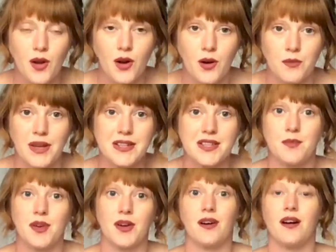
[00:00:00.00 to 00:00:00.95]
on my
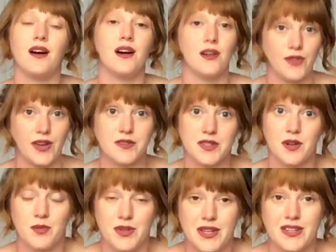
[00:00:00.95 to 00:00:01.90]
TBR are 5-star
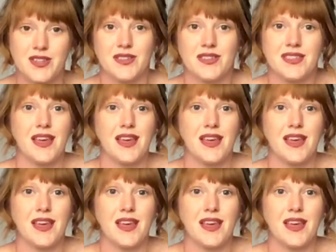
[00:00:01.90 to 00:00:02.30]
predictions.